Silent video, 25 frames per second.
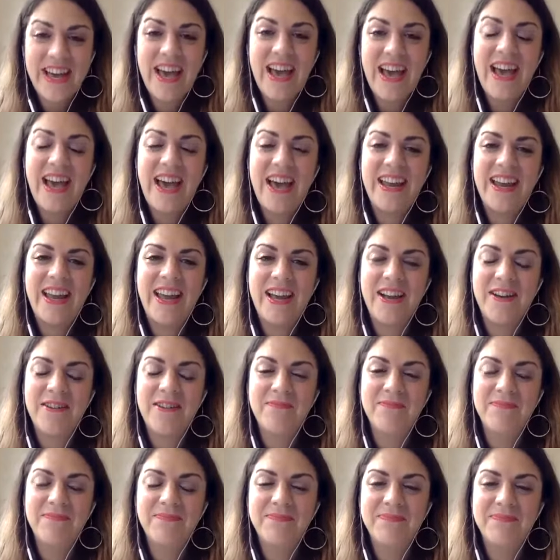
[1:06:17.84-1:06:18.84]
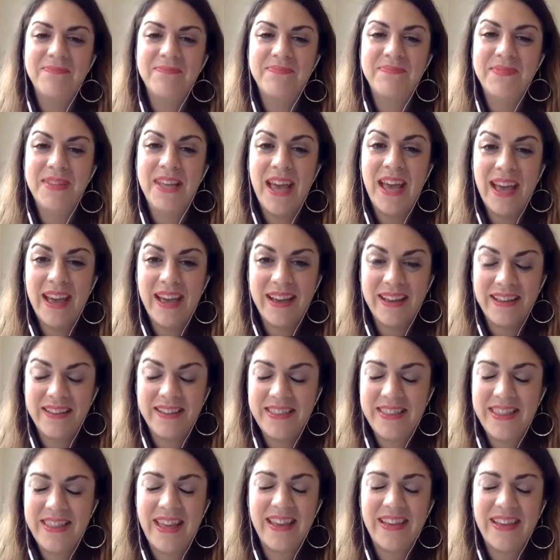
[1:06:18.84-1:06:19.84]
And yeah,
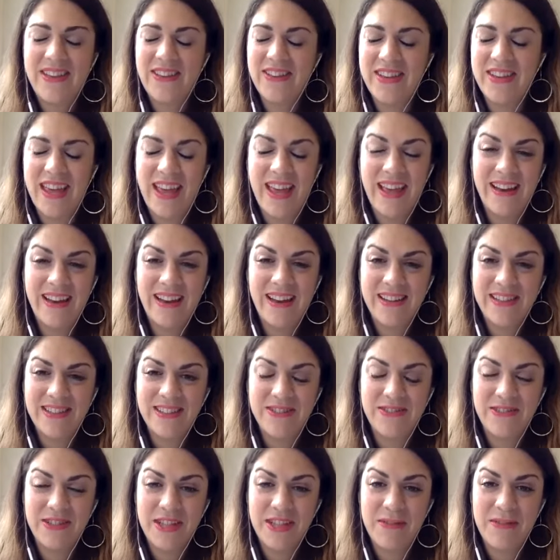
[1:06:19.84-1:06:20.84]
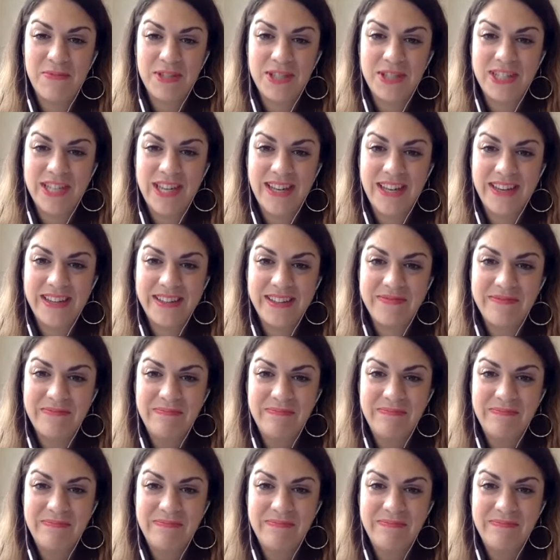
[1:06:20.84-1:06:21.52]
thank you again. I just really appreciate it.